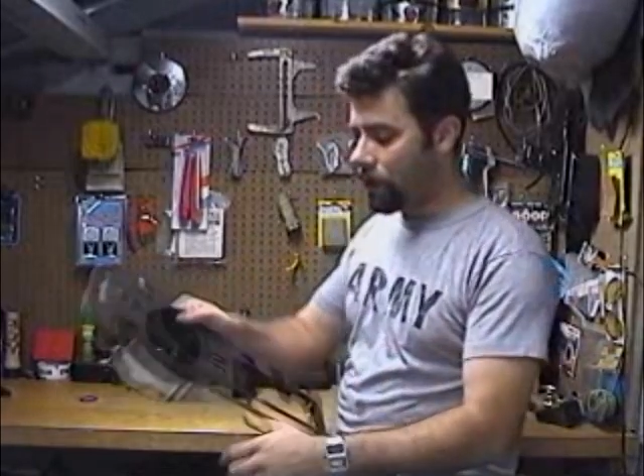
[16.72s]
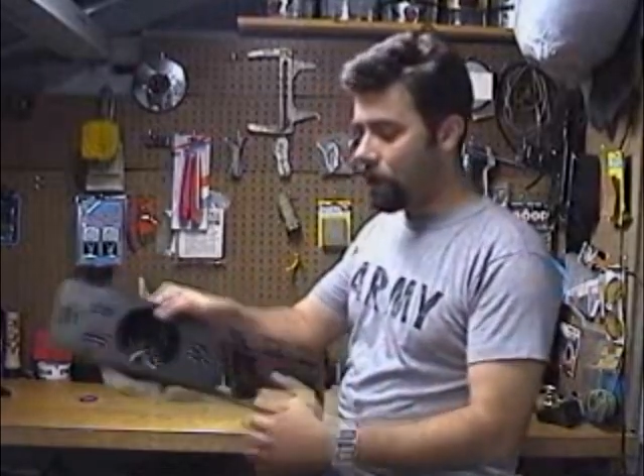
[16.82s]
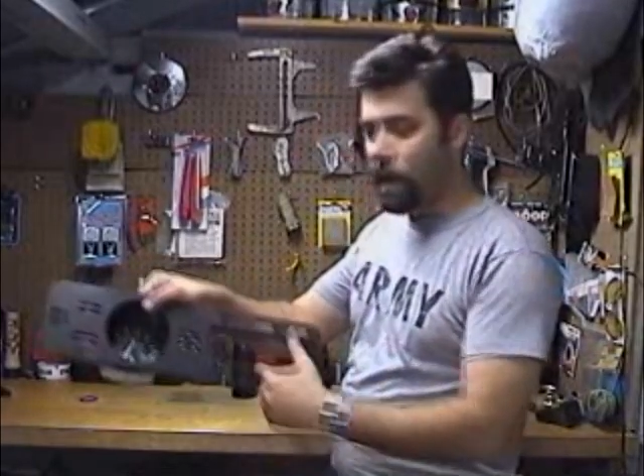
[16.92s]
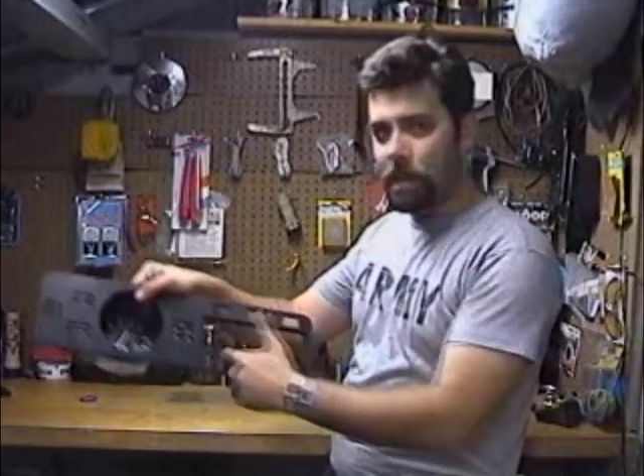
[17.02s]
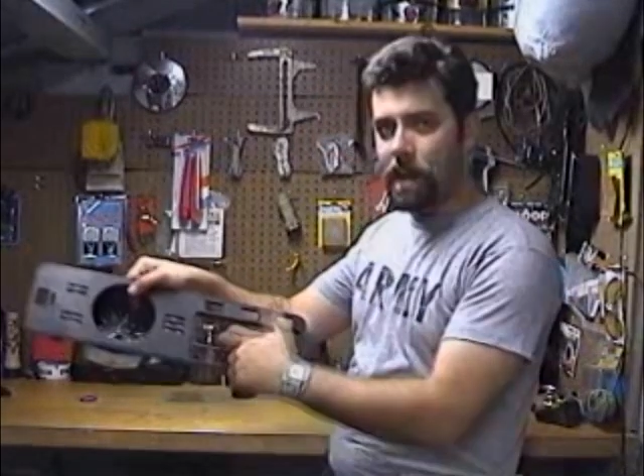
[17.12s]

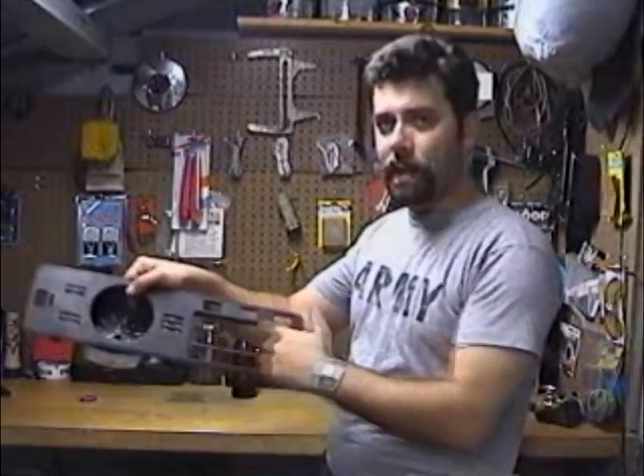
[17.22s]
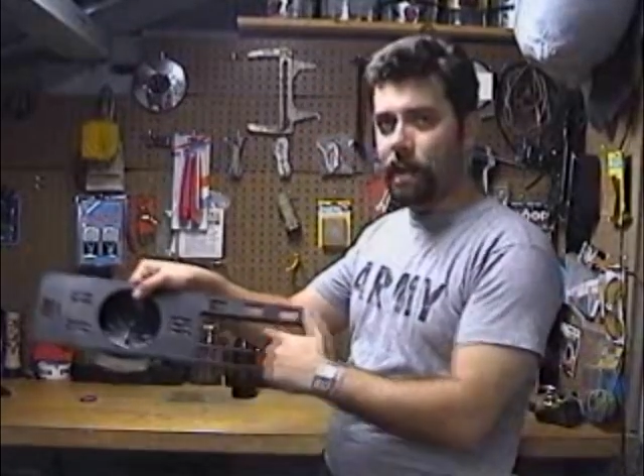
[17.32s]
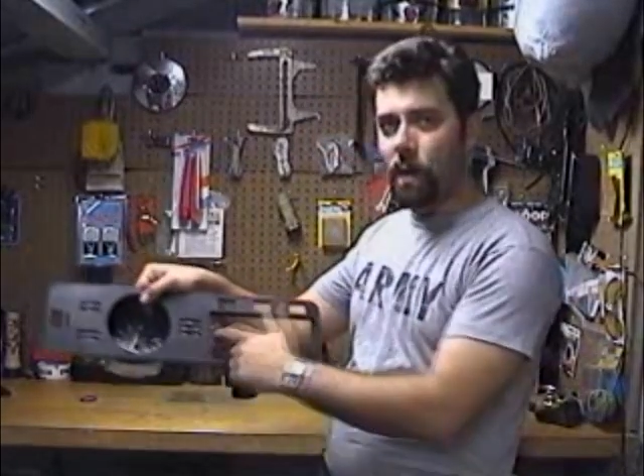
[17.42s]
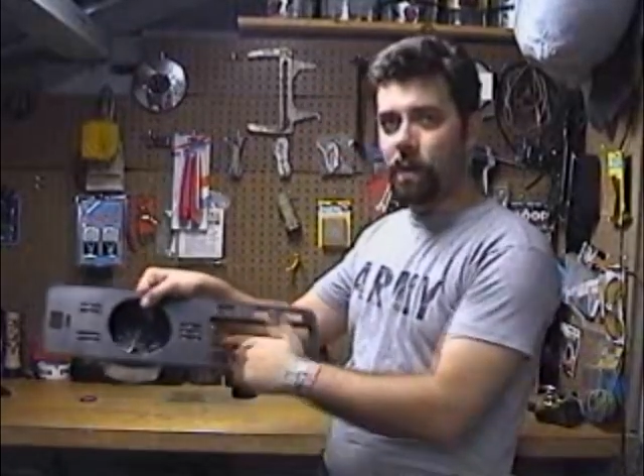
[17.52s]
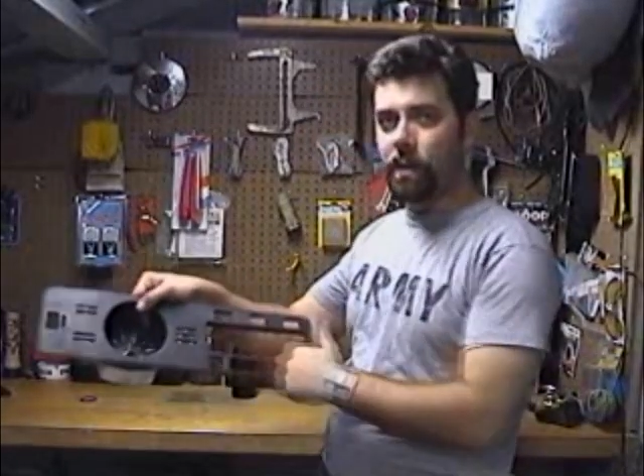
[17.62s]
I'm not going to
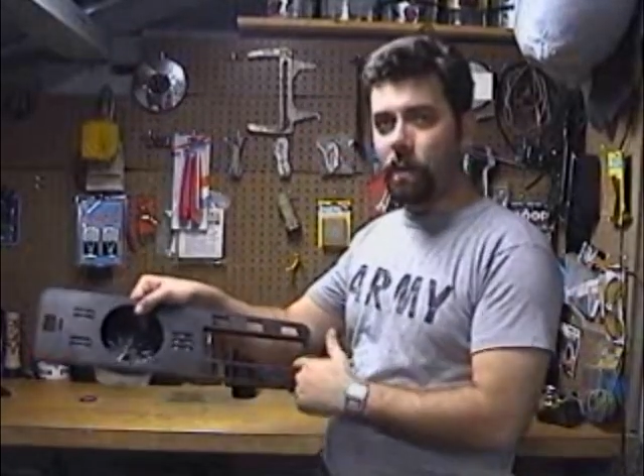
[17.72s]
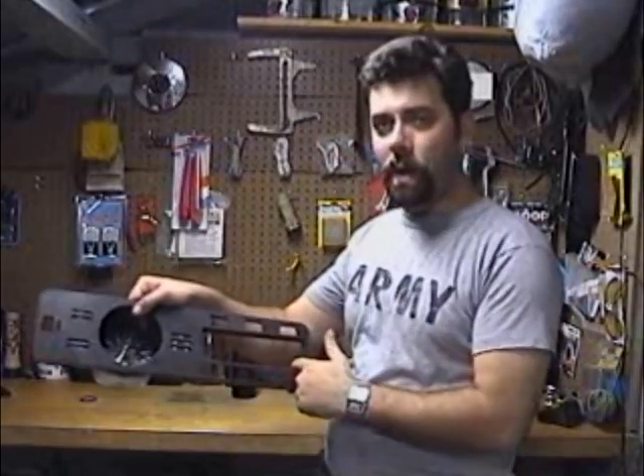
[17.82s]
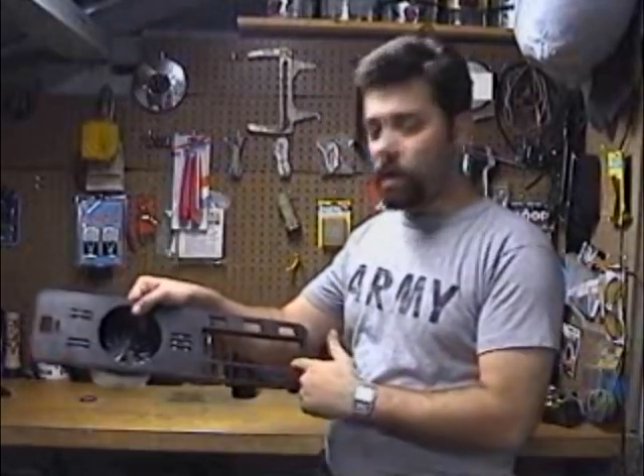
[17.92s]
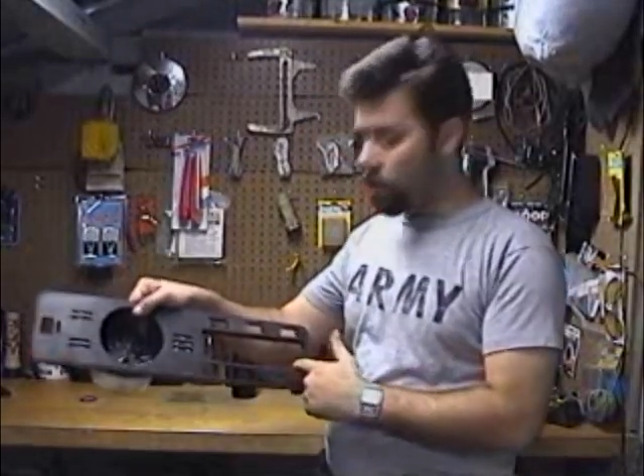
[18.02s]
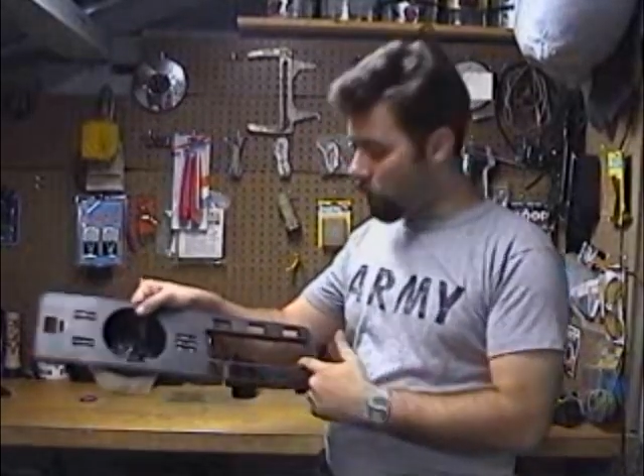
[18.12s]
go into the
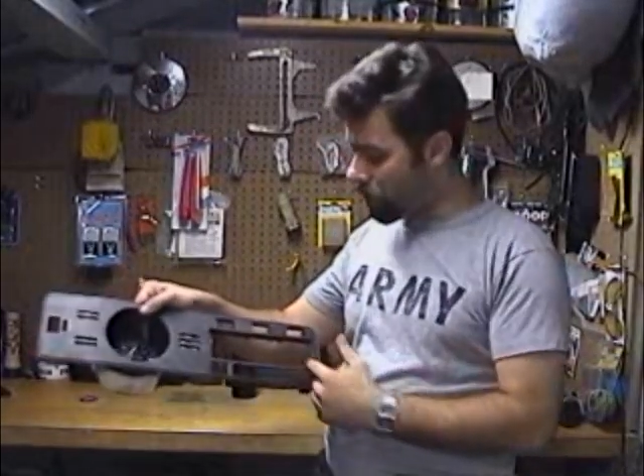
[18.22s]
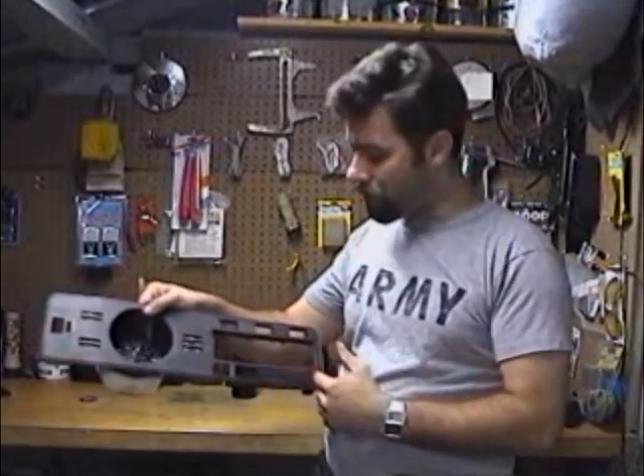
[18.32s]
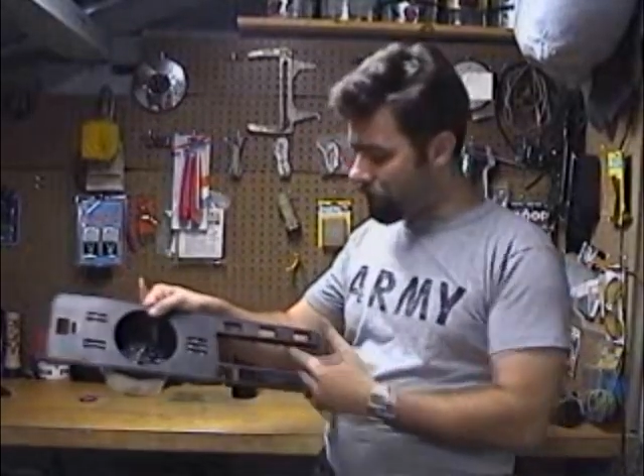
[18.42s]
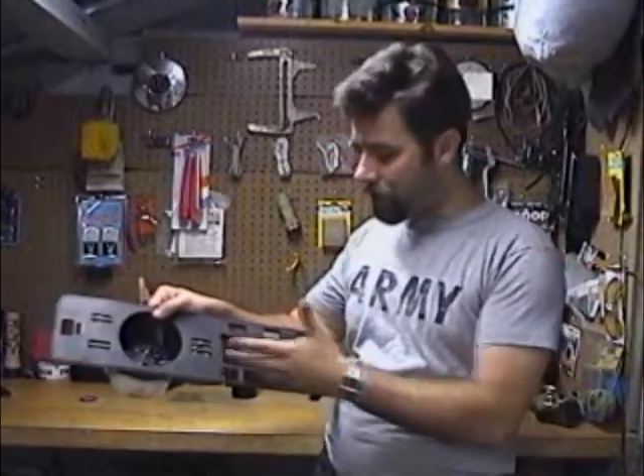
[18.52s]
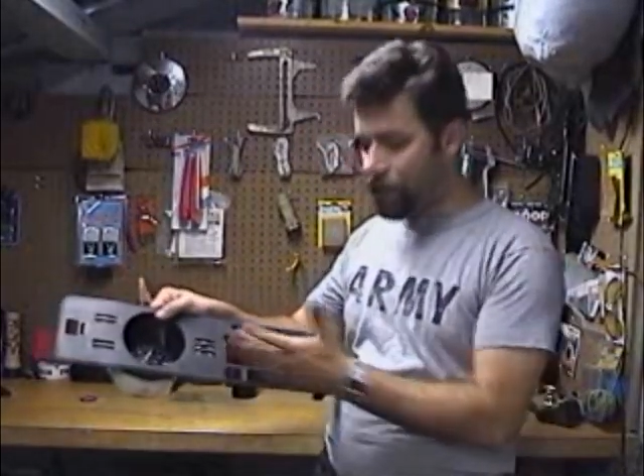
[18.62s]
radio
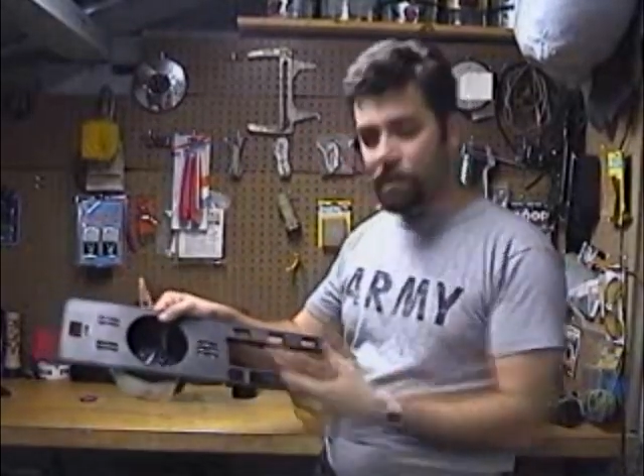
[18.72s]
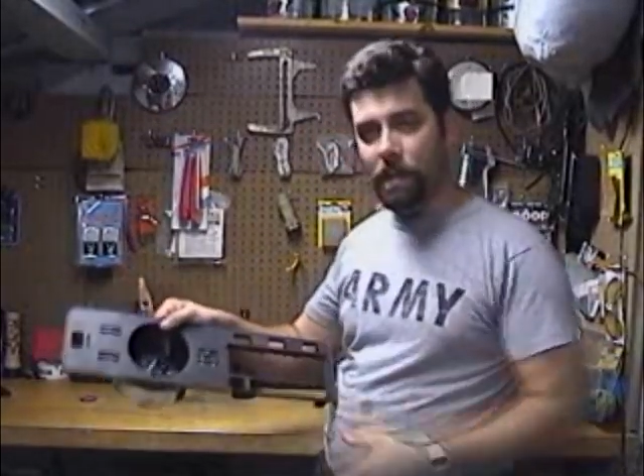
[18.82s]
portion because